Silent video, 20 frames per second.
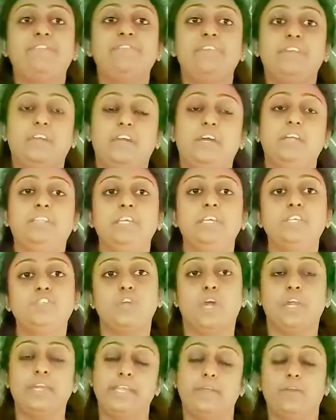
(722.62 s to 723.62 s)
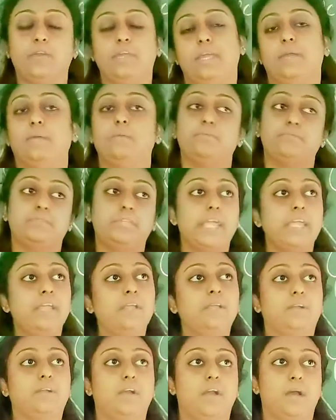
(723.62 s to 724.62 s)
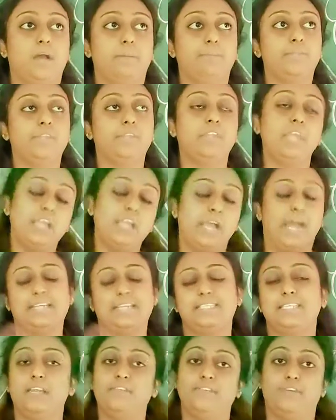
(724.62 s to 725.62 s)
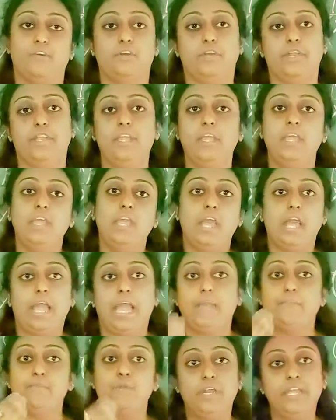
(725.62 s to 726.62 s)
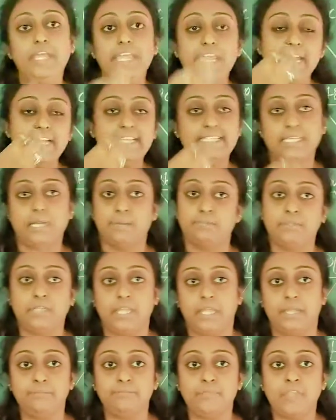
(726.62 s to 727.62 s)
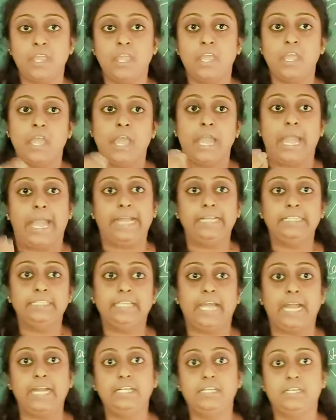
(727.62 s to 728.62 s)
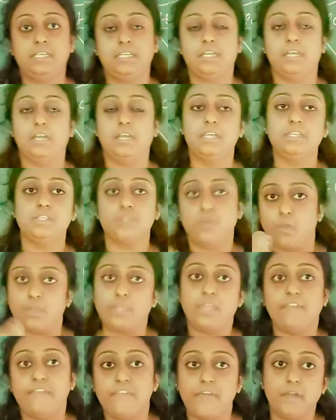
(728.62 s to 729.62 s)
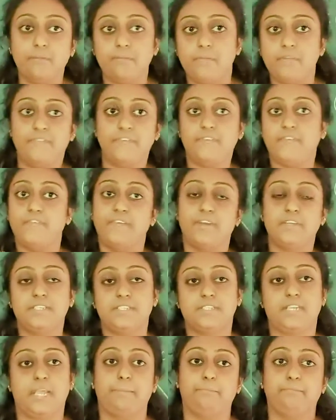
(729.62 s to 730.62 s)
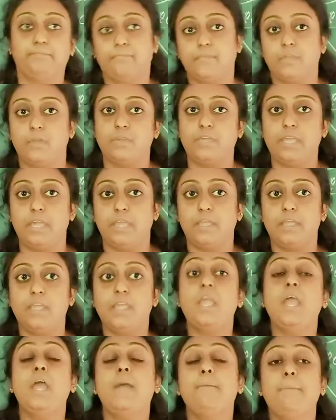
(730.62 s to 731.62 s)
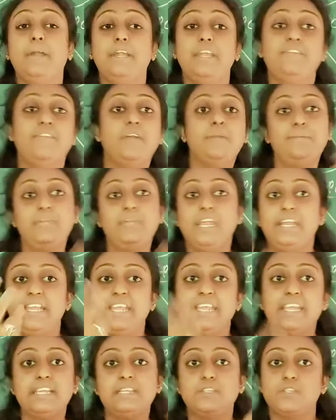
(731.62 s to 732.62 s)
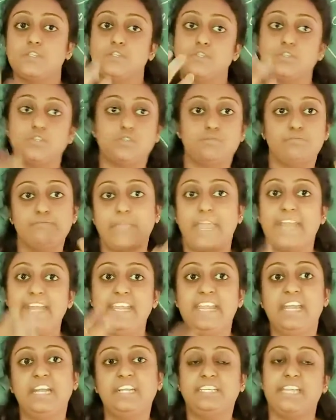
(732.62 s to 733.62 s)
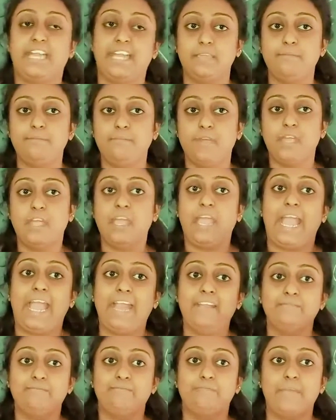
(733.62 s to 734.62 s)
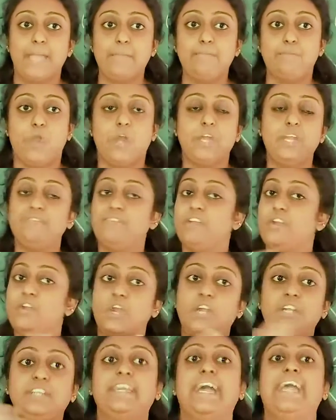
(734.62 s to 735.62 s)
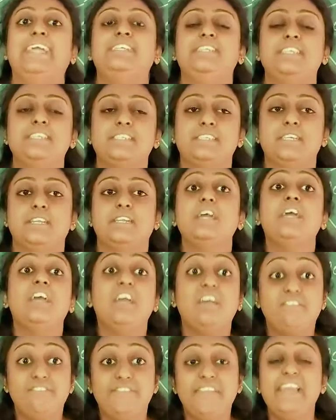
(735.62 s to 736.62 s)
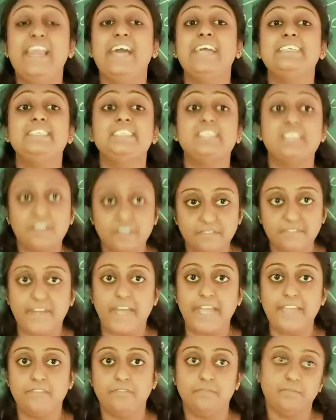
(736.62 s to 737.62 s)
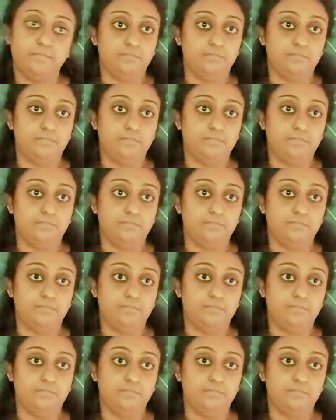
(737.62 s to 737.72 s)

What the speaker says: our earth is not, okay, think ourselves only. I am going to eat something and that is okay for me for first time, okay. But if I am eating it many a time and my body will not digest it, will I survive?